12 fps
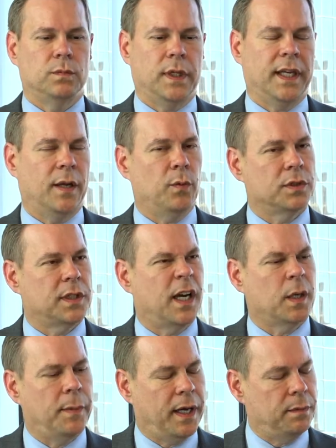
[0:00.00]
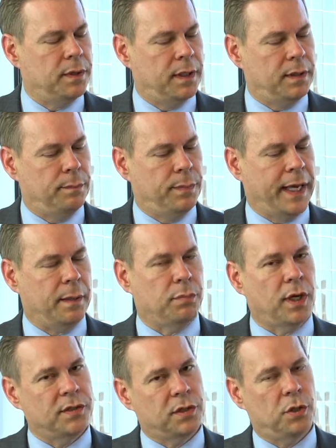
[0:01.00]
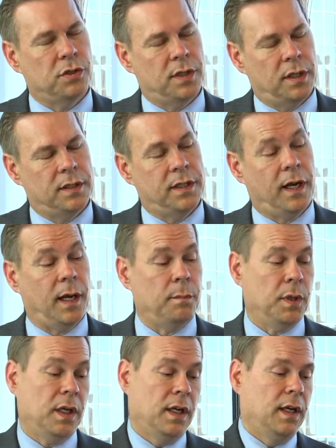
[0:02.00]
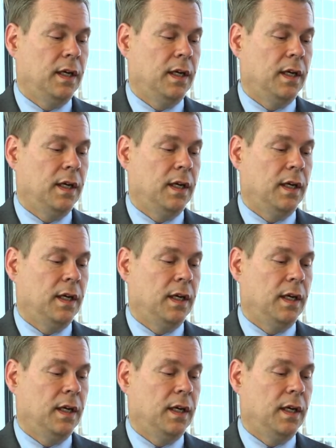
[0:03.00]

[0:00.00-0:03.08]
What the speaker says: again, we'll talk about patent prosecution another time, but